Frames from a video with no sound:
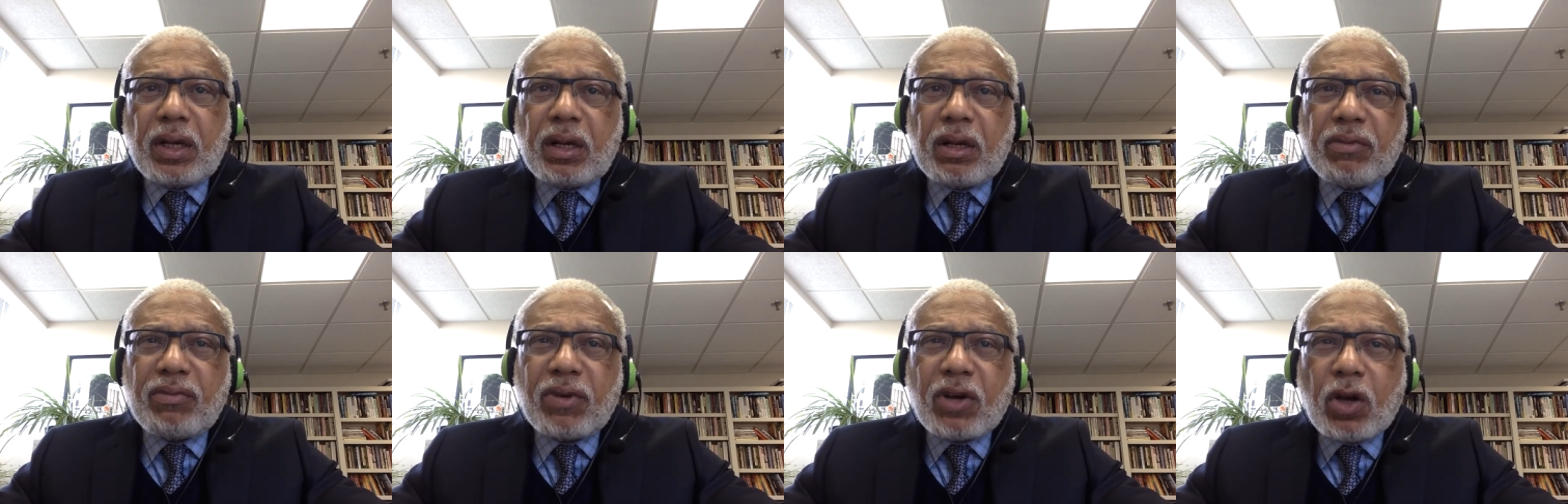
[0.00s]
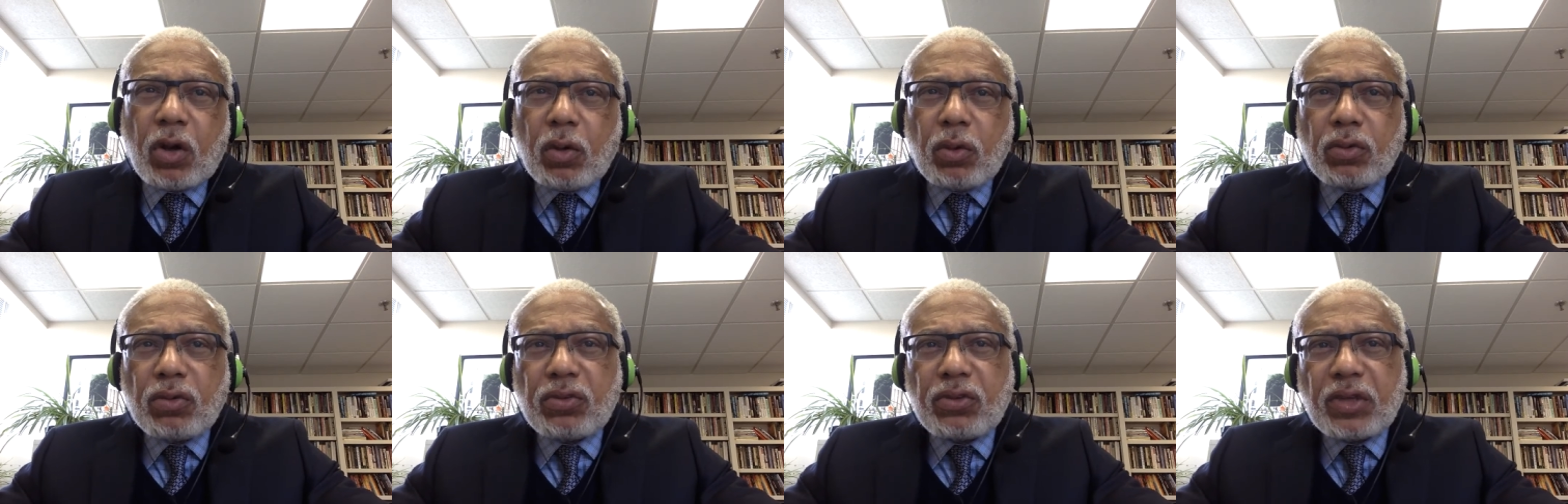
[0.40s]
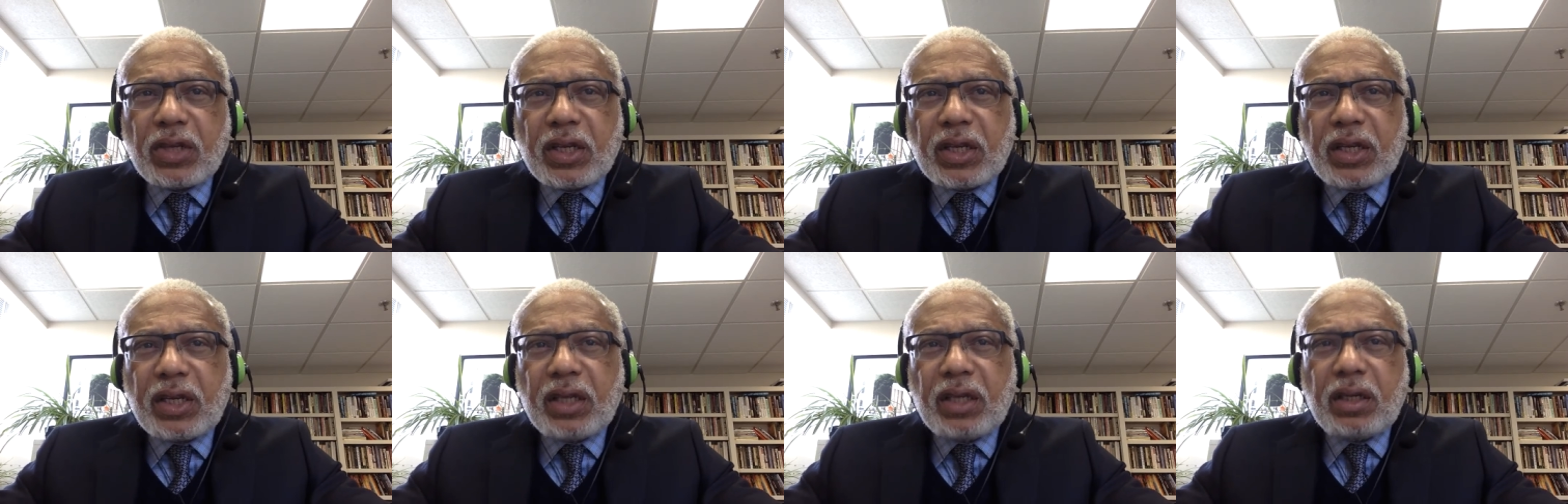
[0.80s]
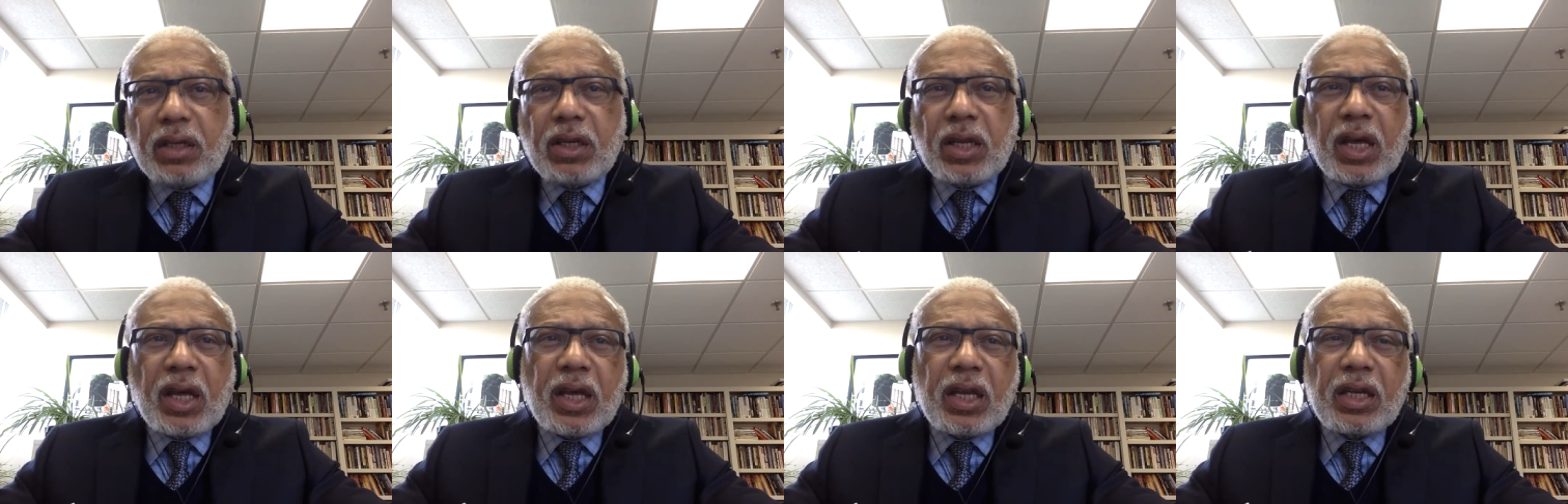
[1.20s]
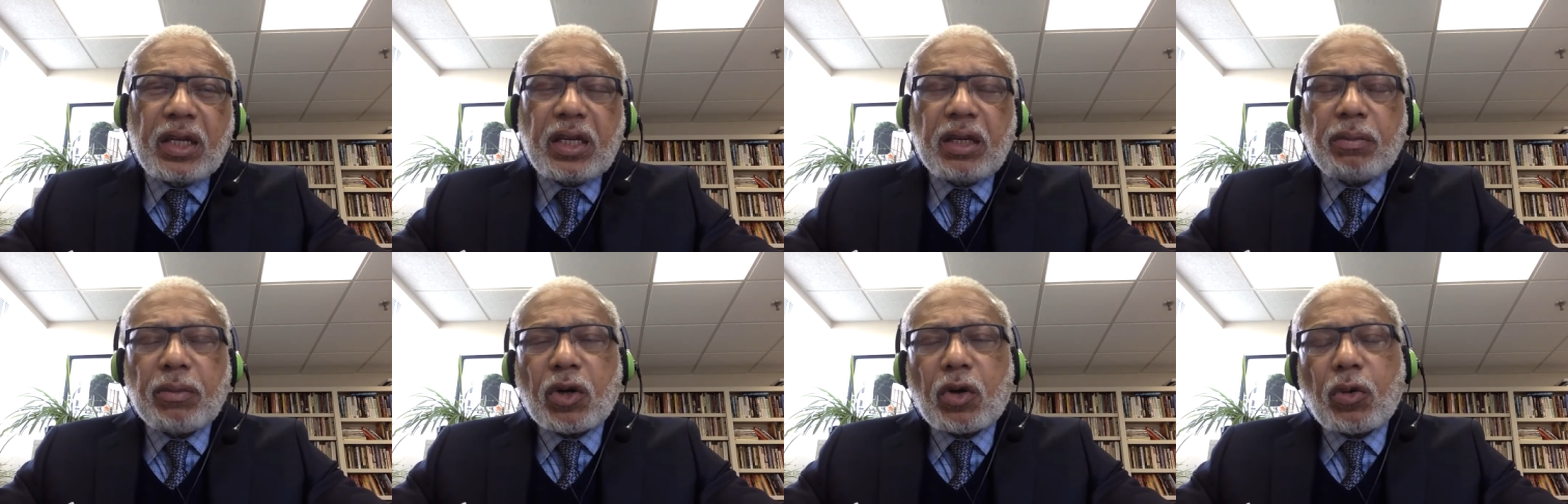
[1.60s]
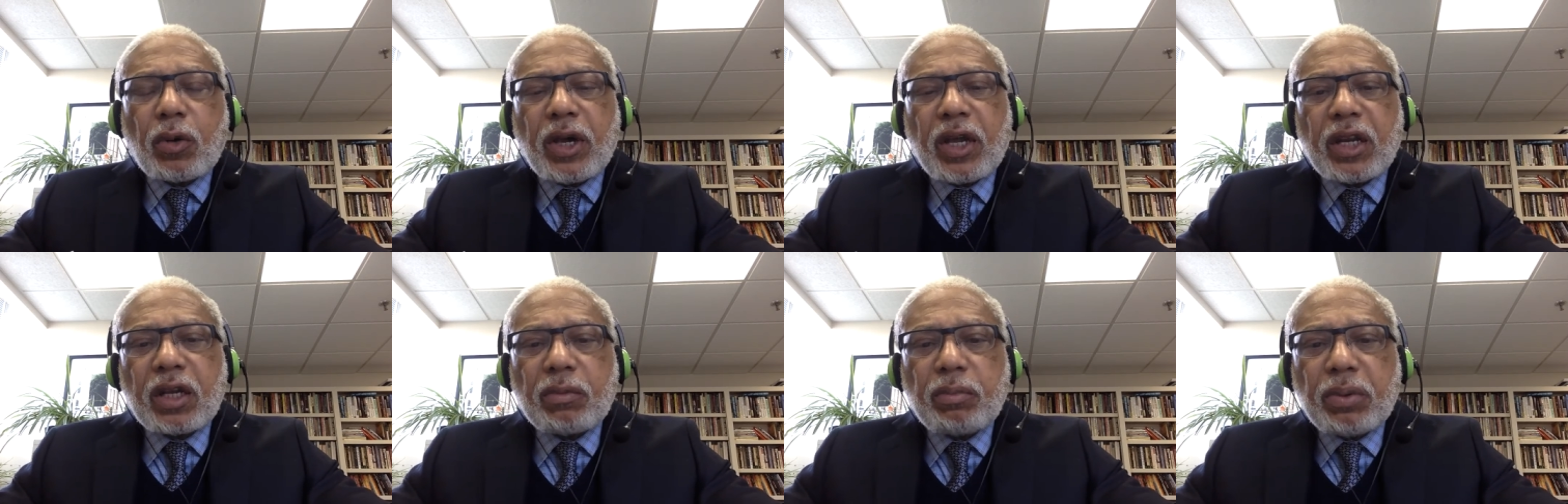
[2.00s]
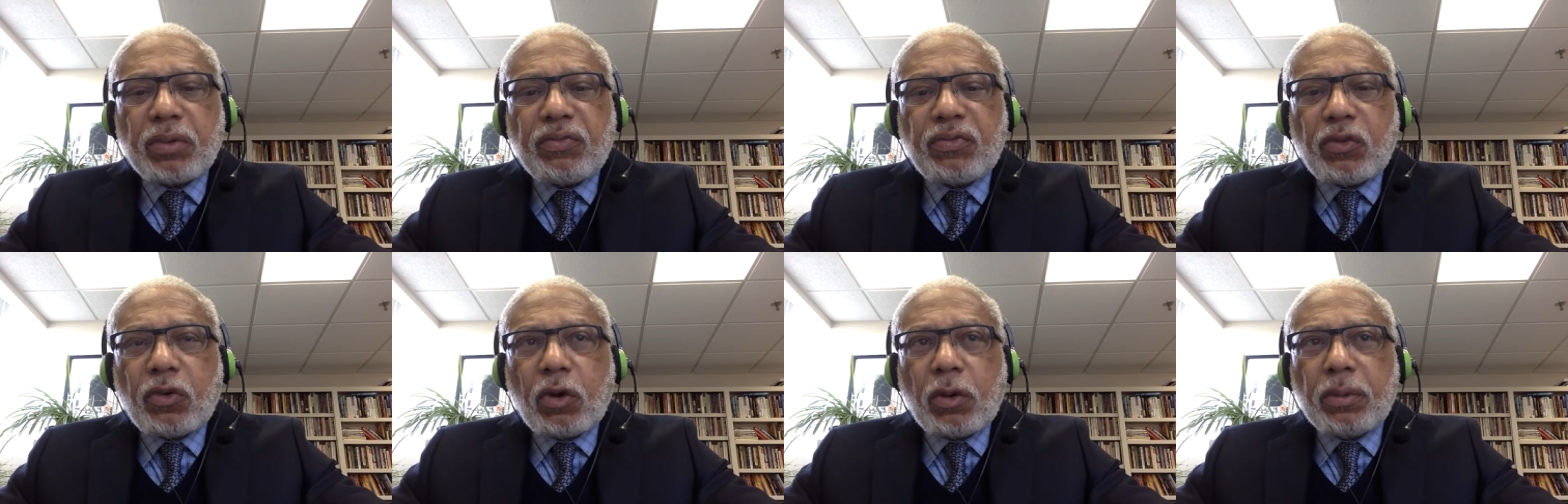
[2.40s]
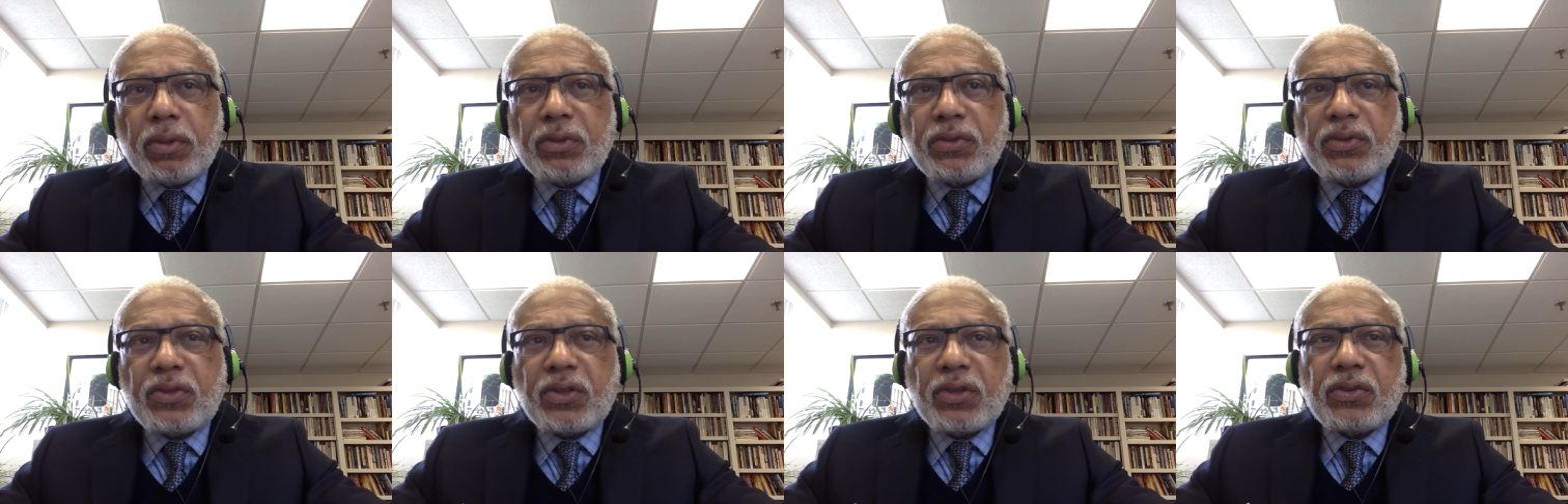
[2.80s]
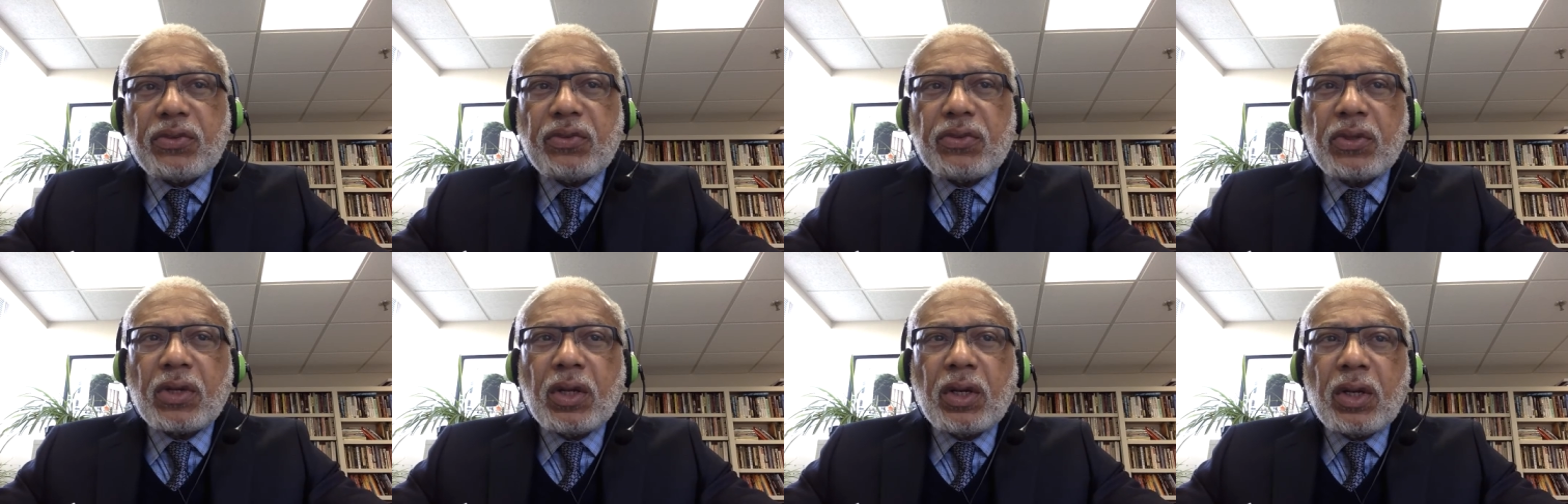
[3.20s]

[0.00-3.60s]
of ghostly non democratic performances